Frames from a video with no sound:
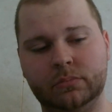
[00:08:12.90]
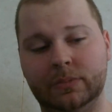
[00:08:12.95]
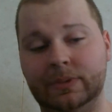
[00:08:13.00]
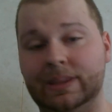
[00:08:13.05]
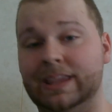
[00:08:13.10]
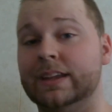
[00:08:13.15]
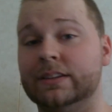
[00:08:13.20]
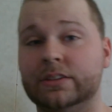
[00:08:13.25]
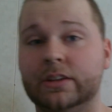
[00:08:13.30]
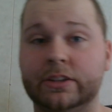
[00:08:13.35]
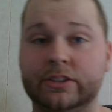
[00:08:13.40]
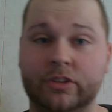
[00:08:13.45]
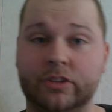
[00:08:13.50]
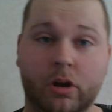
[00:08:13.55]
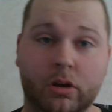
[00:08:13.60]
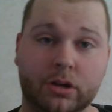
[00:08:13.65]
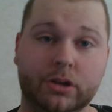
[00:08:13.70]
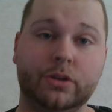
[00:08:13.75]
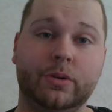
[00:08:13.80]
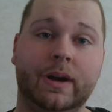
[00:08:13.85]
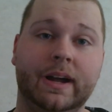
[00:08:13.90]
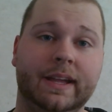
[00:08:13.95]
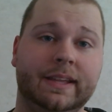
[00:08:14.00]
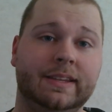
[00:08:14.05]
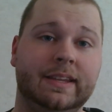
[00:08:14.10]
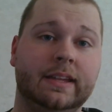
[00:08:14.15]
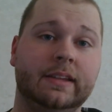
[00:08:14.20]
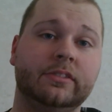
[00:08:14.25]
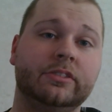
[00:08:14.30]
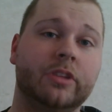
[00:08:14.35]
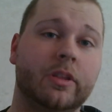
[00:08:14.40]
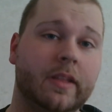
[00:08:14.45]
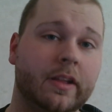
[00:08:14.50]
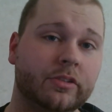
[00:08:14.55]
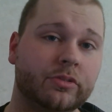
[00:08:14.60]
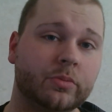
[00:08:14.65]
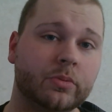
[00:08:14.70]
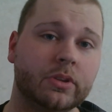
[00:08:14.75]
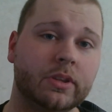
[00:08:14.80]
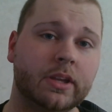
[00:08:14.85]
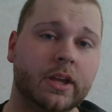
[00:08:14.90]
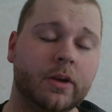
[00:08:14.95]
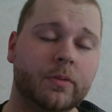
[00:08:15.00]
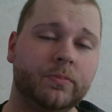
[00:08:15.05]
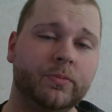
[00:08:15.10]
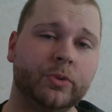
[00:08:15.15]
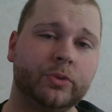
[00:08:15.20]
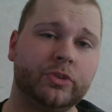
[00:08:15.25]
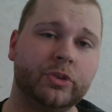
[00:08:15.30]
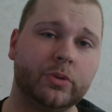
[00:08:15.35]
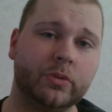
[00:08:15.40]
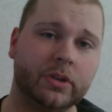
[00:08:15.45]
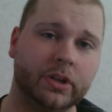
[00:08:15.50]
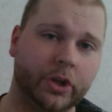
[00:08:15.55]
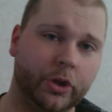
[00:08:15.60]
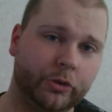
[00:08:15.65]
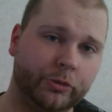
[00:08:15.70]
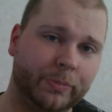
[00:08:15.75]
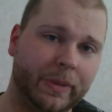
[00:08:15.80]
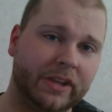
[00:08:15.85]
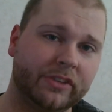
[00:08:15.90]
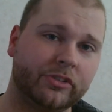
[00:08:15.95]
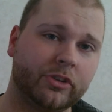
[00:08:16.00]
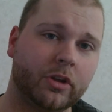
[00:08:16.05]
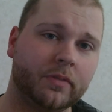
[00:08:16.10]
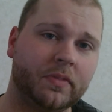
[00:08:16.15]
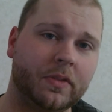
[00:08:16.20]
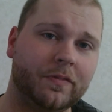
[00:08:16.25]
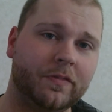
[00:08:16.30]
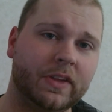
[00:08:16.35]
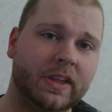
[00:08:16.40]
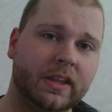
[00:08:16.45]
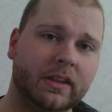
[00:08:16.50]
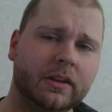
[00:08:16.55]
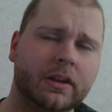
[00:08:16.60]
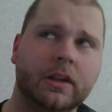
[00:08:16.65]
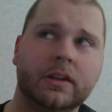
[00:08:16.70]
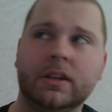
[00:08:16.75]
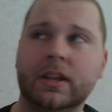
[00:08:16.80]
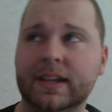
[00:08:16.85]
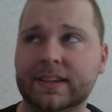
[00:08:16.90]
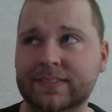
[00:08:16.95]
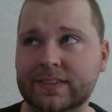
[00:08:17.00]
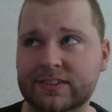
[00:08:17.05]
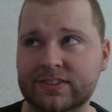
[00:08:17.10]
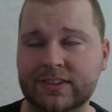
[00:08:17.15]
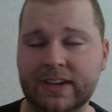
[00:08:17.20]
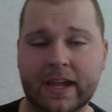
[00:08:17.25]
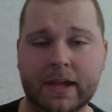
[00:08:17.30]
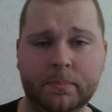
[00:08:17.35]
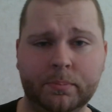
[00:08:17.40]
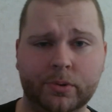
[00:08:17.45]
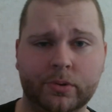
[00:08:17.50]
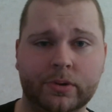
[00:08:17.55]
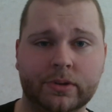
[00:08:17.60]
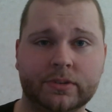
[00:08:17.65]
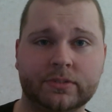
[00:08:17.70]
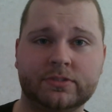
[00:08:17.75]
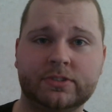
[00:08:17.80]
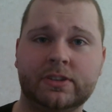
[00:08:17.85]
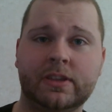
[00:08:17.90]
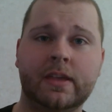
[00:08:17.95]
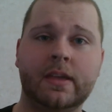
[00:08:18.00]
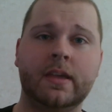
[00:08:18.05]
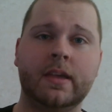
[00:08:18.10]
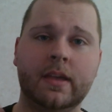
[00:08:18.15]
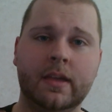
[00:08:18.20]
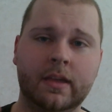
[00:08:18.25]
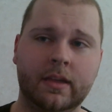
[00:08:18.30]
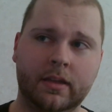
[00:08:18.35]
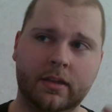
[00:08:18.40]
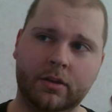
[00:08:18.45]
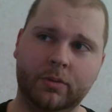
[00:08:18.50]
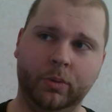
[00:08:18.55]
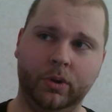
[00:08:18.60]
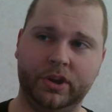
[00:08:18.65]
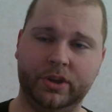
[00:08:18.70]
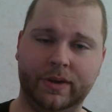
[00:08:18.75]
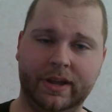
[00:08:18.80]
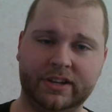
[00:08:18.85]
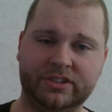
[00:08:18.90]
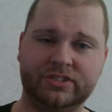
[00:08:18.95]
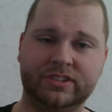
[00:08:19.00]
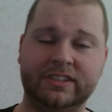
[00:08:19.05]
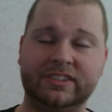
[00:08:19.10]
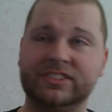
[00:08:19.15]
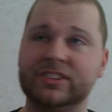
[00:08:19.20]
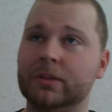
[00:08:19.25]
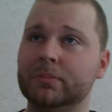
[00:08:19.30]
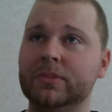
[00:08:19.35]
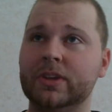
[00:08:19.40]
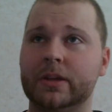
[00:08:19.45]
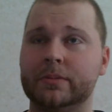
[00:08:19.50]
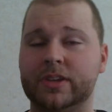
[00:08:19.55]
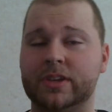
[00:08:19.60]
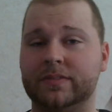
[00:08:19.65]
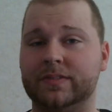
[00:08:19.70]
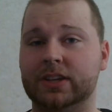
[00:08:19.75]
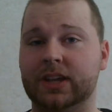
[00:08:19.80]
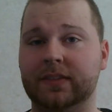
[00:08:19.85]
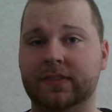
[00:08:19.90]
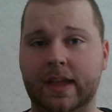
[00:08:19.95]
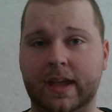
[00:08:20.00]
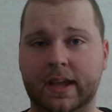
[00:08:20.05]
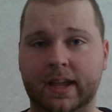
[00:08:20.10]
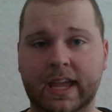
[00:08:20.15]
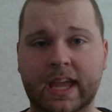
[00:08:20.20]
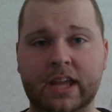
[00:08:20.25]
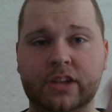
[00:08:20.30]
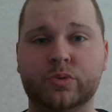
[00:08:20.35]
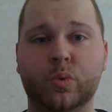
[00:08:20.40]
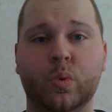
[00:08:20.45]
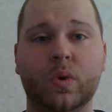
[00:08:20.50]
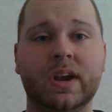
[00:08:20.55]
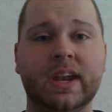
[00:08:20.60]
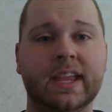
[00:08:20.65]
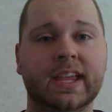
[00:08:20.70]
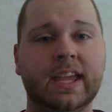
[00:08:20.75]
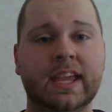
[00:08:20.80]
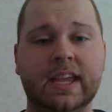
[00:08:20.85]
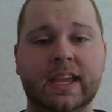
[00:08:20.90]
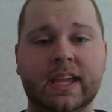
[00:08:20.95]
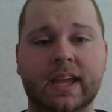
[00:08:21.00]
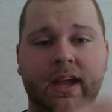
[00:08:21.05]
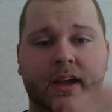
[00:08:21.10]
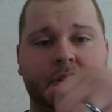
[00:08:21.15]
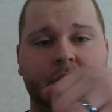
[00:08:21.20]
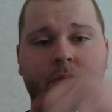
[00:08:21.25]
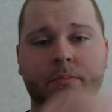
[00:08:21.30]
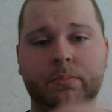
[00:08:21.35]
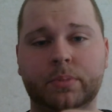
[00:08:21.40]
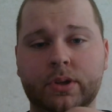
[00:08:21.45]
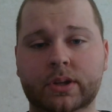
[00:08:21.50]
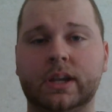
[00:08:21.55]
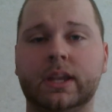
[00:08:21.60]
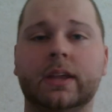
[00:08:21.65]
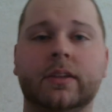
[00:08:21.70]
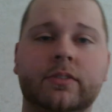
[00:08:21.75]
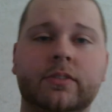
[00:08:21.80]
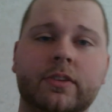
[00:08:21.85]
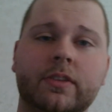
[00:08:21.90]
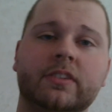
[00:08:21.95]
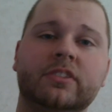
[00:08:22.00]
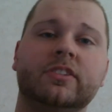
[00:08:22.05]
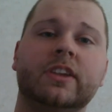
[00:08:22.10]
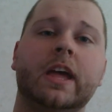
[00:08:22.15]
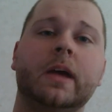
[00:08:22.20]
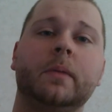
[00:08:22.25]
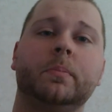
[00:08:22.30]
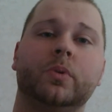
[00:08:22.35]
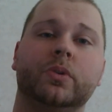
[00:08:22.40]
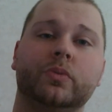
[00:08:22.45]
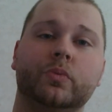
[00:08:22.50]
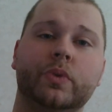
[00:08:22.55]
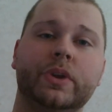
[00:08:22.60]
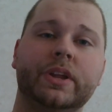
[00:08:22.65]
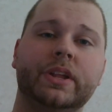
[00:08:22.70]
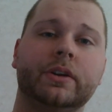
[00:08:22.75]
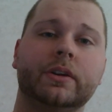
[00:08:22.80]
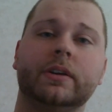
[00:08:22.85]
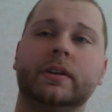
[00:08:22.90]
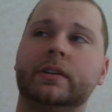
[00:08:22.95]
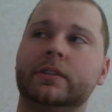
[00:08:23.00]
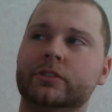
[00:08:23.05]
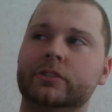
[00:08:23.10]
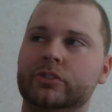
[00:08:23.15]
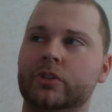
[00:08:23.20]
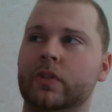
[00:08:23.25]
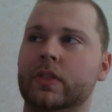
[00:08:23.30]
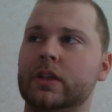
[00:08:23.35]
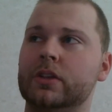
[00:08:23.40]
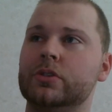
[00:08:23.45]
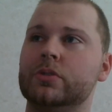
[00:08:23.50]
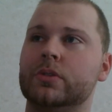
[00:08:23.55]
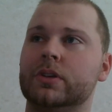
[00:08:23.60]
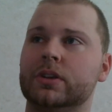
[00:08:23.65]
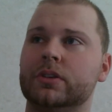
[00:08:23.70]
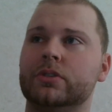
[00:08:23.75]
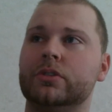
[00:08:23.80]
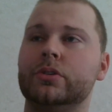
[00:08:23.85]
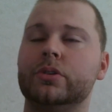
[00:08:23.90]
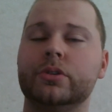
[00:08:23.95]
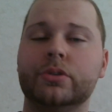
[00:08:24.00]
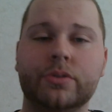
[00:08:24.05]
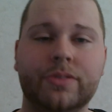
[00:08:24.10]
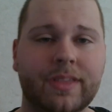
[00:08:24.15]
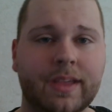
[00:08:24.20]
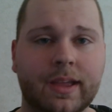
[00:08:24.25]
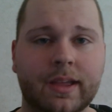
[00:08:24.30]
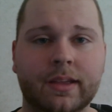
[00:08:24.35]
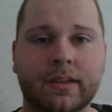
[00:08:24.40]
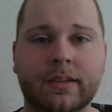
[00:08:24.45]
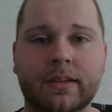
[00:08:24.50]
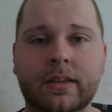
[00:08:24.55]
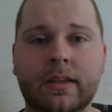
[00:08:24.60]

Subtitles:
it does auto ID, so that's really helpful too. It goes based off the VIN, unlike the Snap-ons, where you actually sometimes have to get that K20 key out and put it into the Snap-on reader so that you can do your thing.